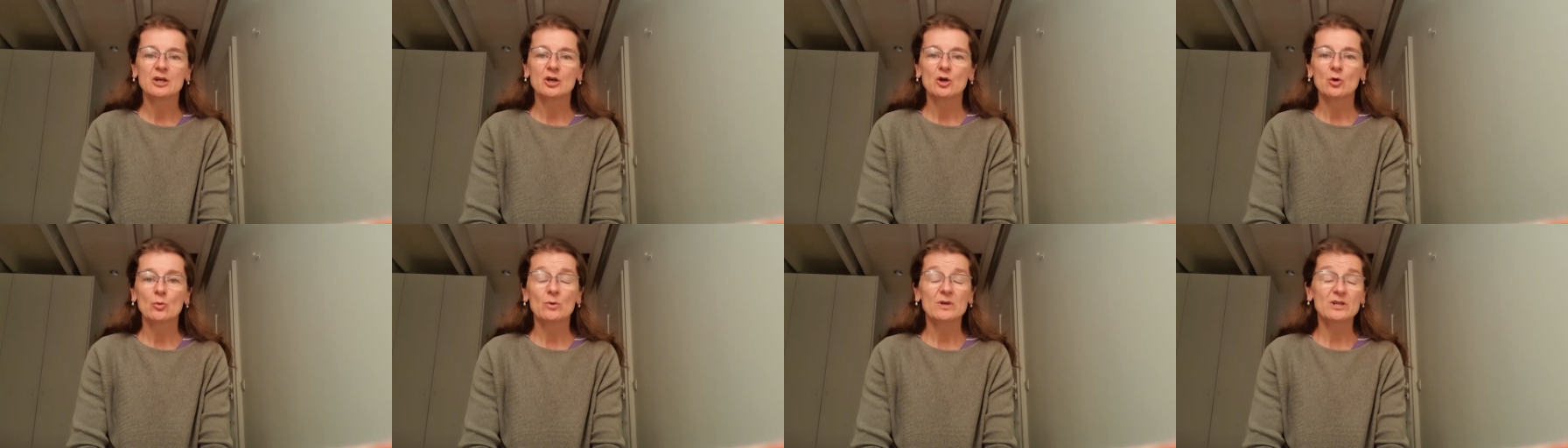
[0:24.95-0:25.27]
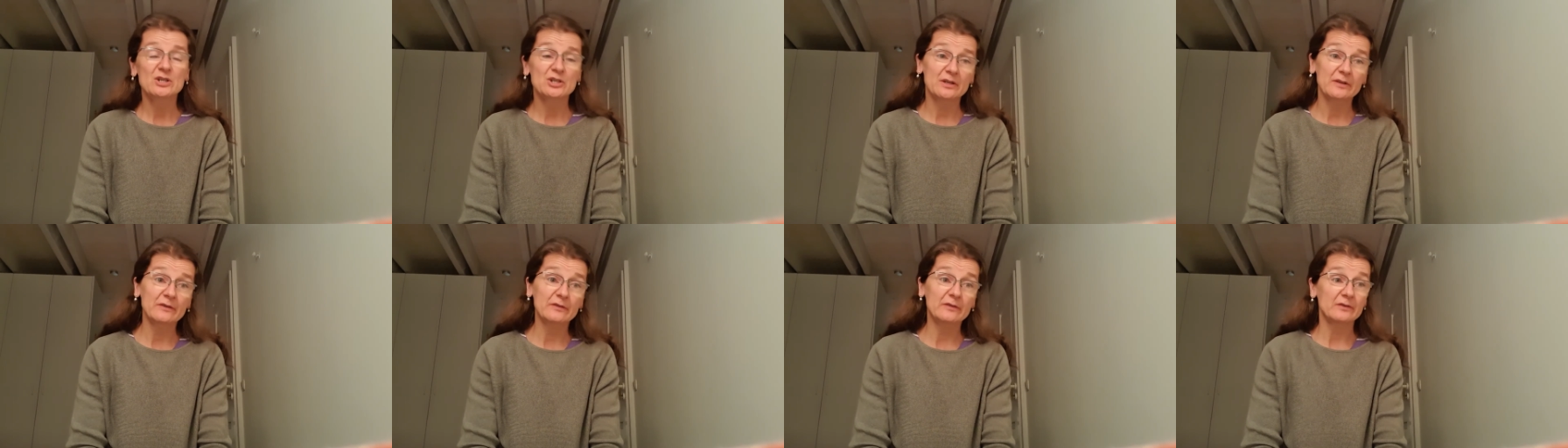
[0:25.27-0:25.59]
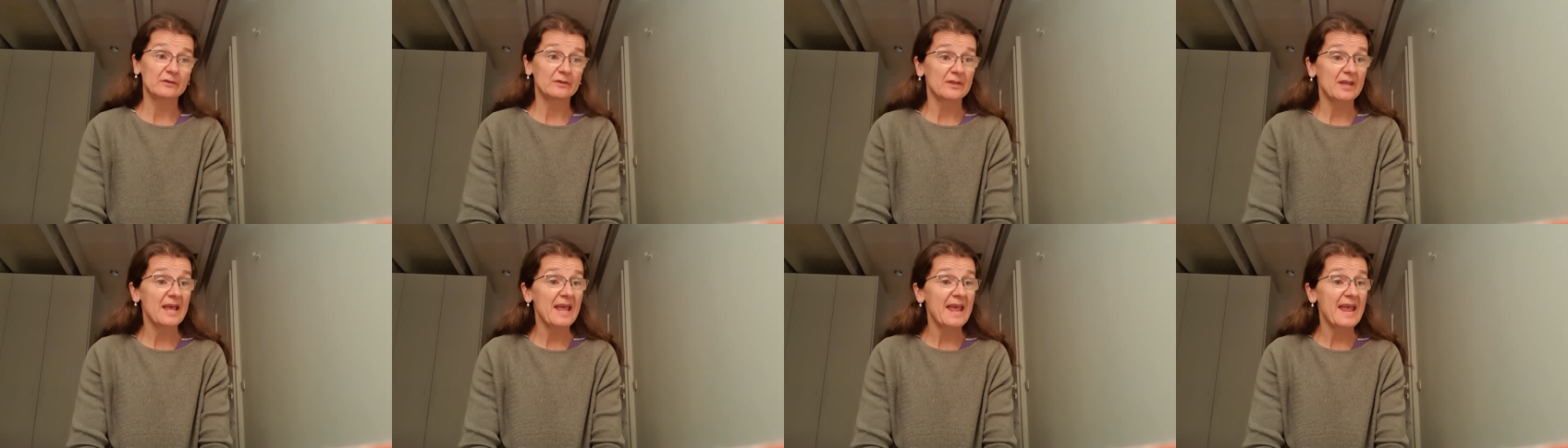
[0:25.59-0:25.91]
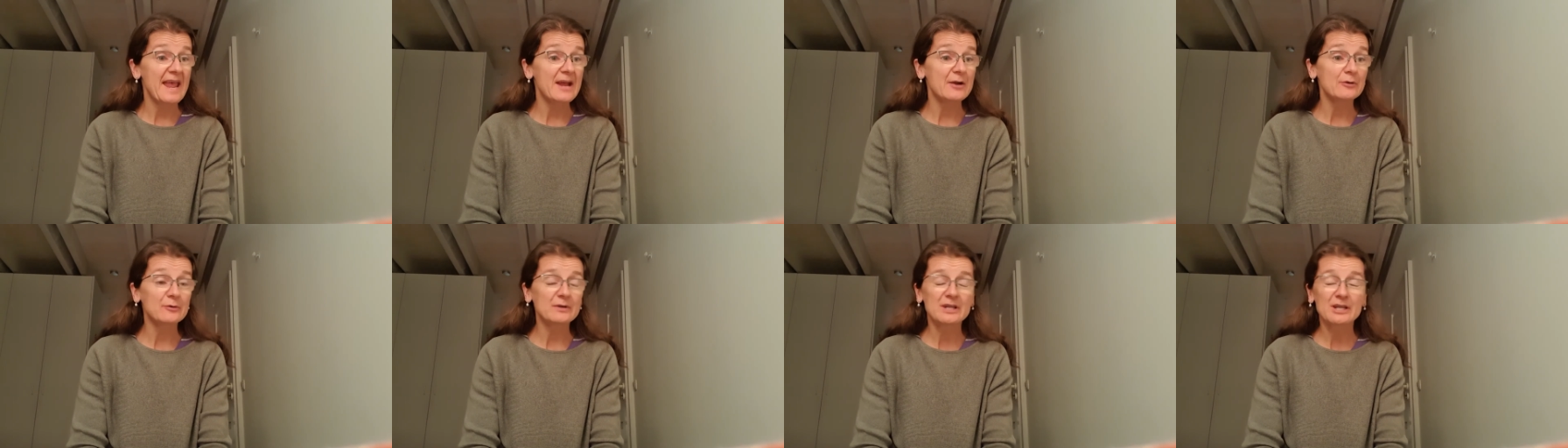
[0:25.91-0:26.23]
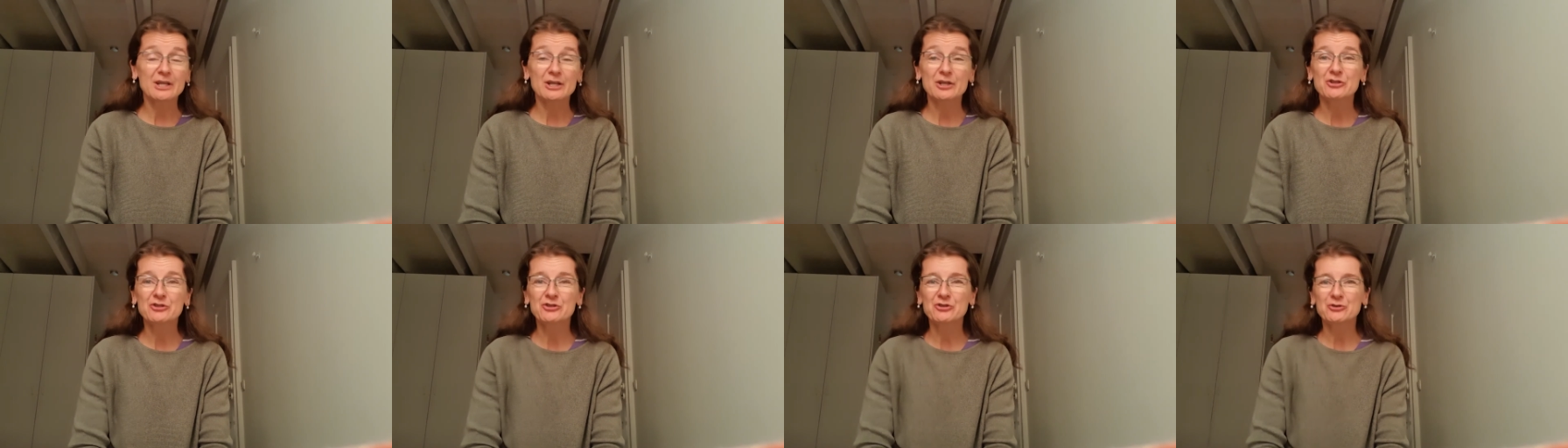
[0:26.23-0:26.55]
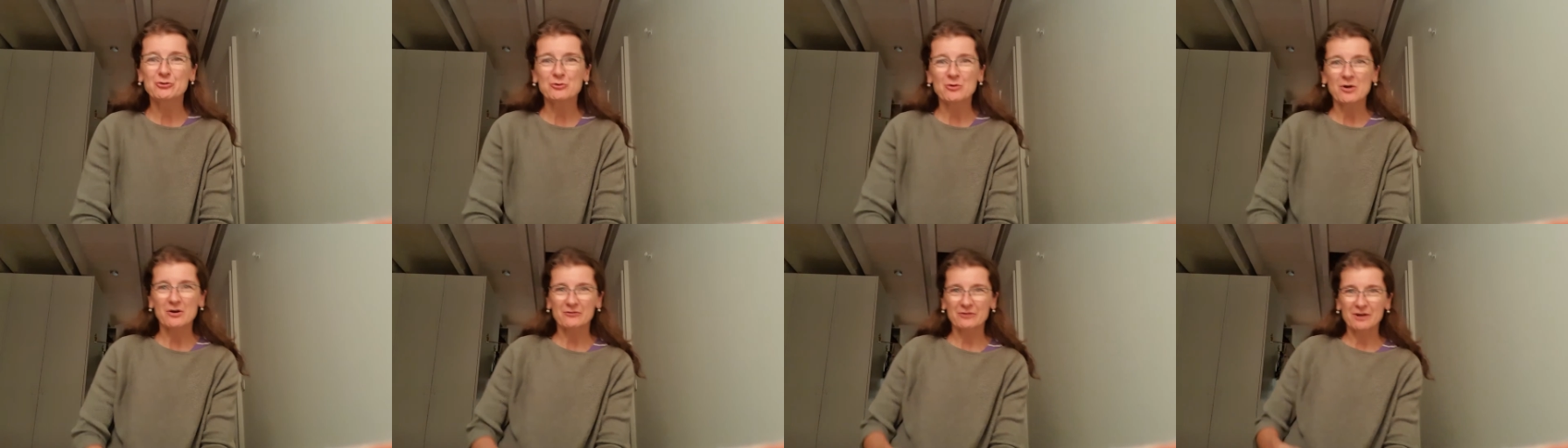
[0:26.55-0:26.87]
which is the hairy
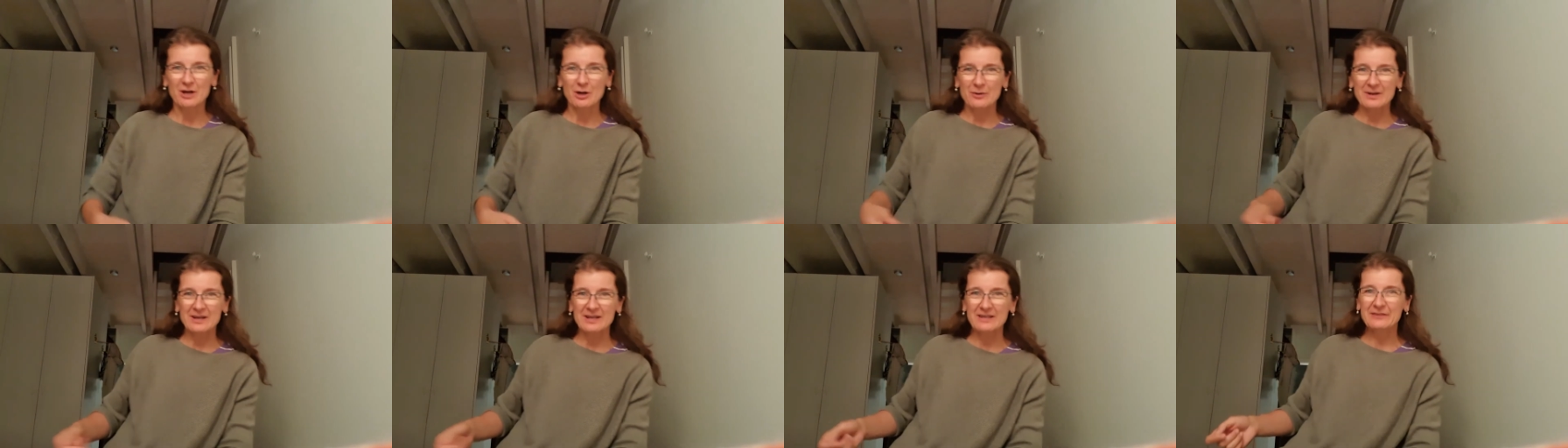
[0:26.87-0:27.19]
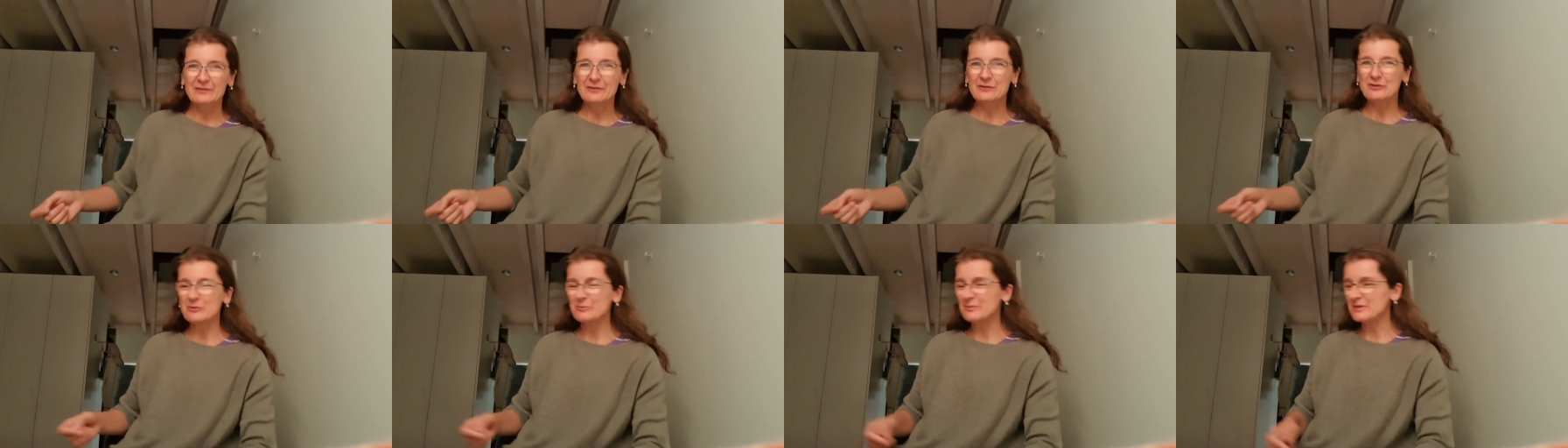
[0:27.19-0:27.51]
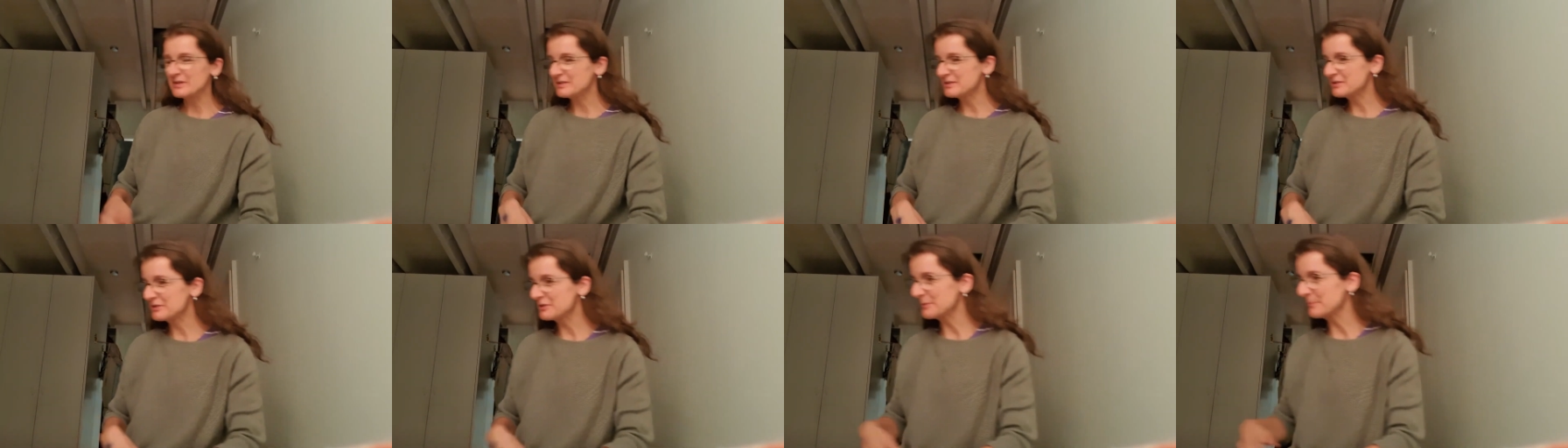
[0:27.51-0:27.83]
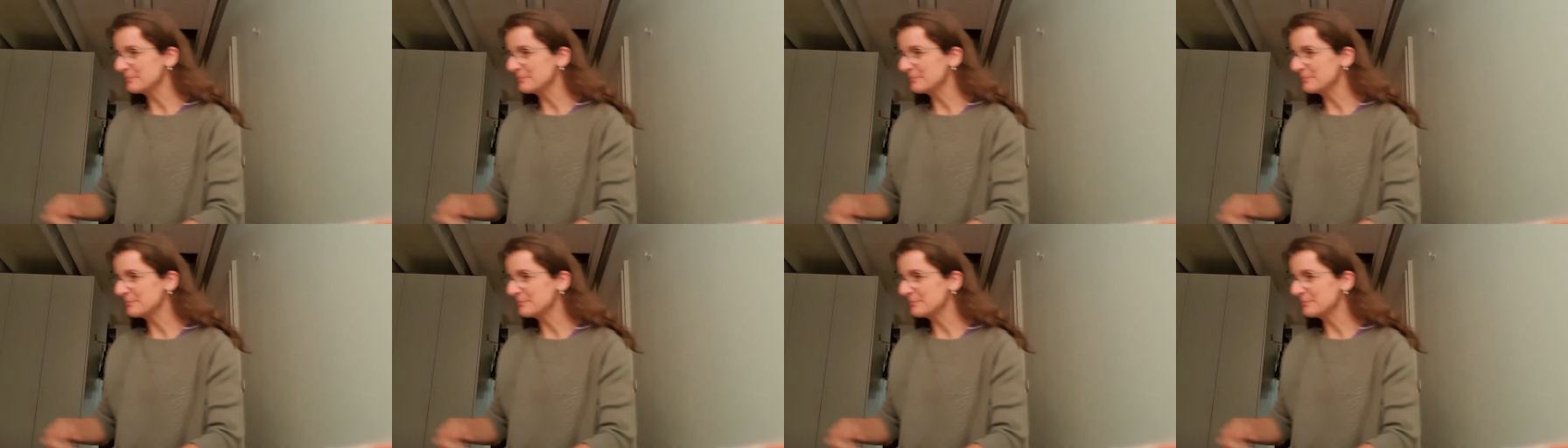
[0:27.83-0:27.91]
issue of our instrument,